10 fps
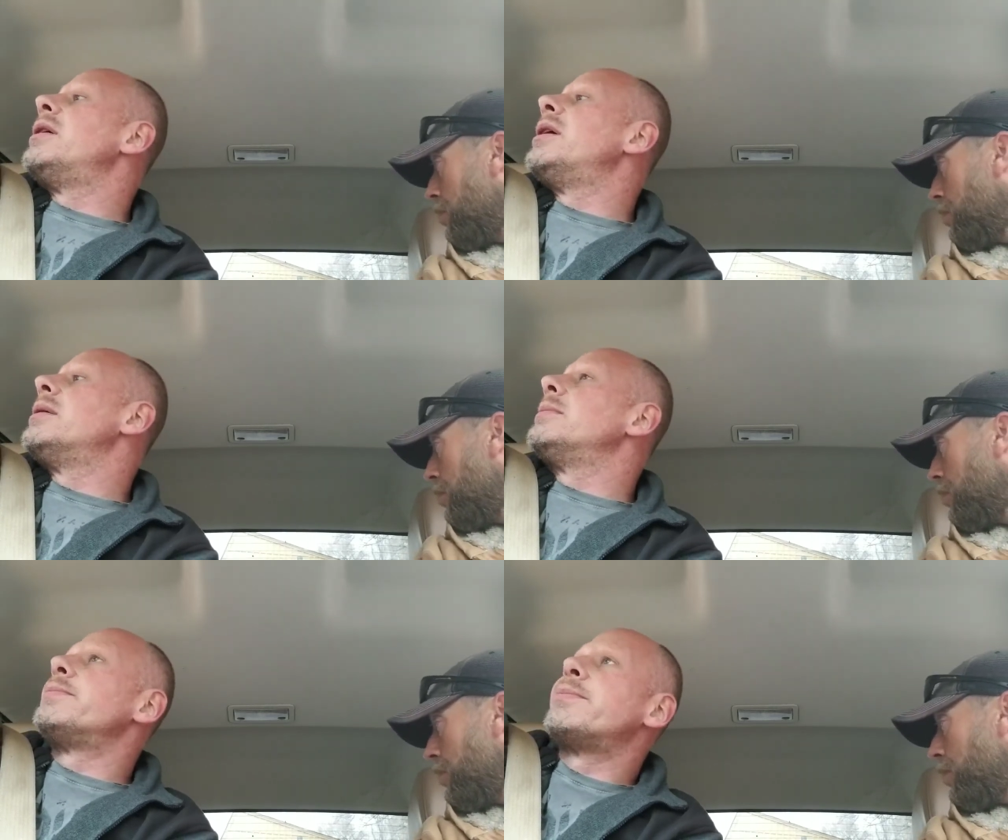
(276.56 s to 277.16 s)
her
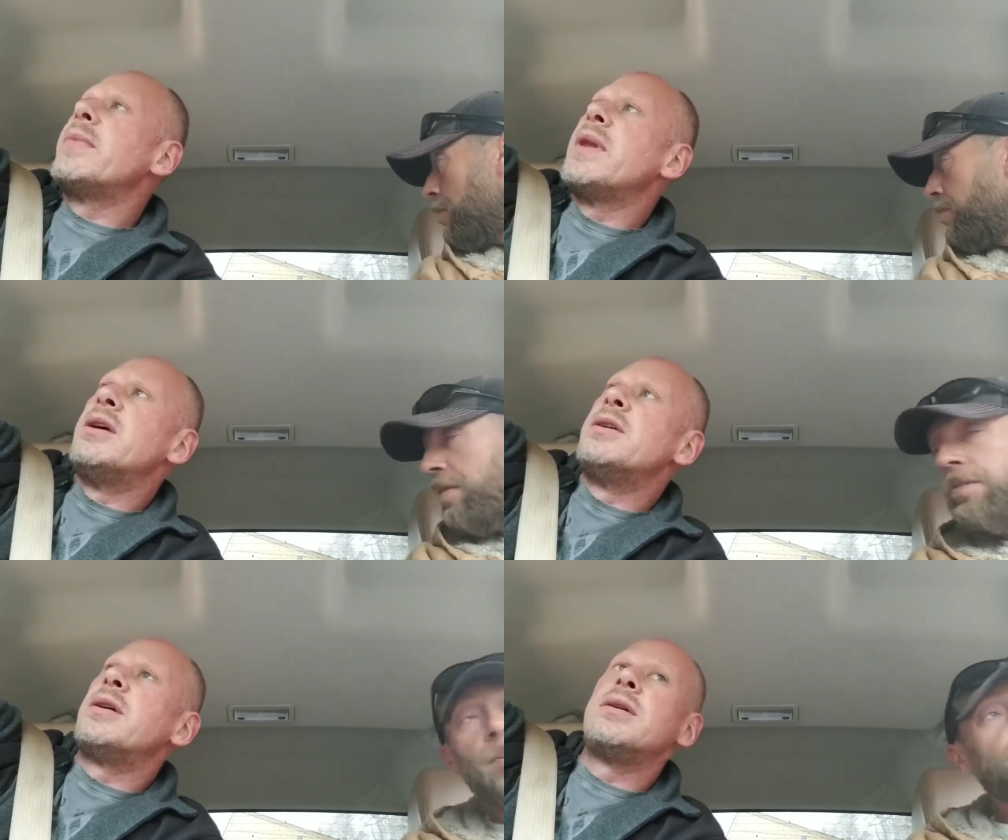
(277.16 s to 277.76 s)
out.
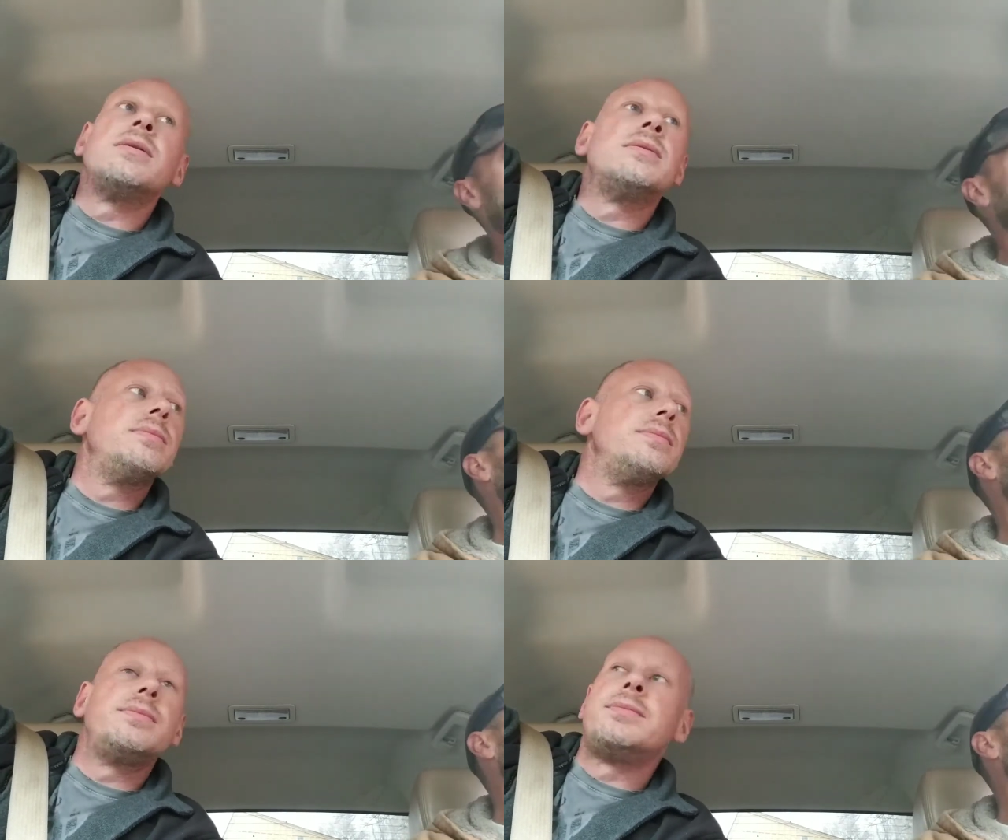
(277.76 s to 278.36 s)
She's already backing
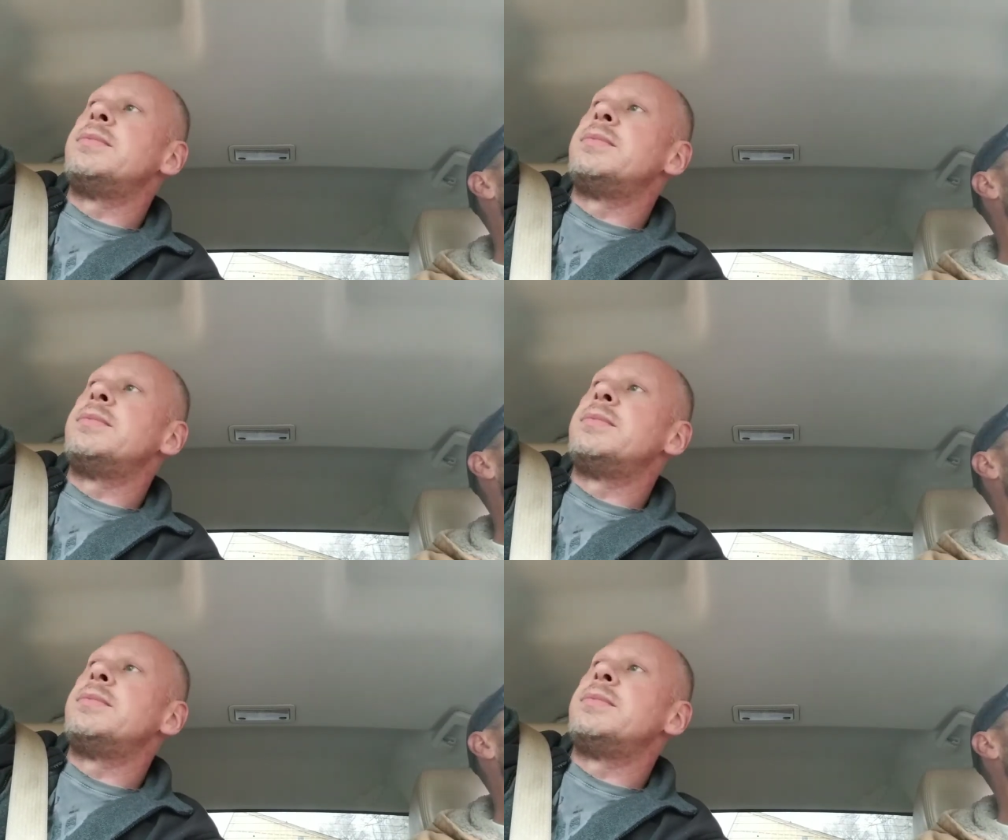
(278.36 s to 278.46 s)
out.